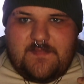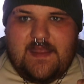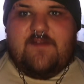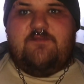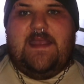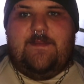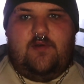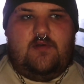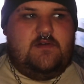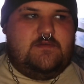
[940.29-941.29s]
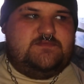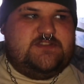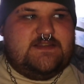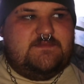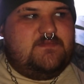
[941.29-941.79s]
give people
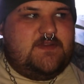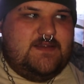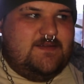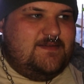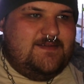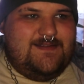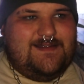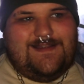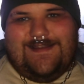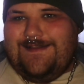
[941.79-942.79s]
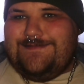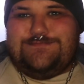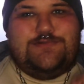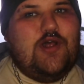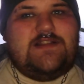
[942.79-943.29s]
just
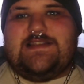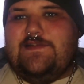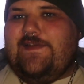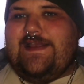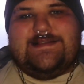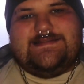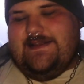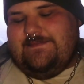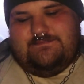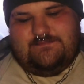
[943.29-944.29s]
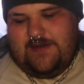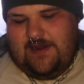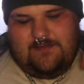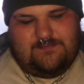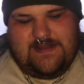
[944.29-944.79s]
lots of things to, you
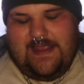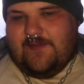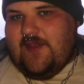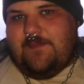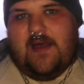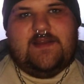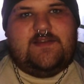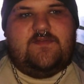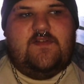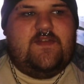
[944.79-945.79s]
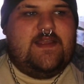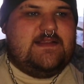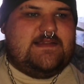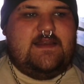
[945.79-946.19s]
know, take their mind off of things.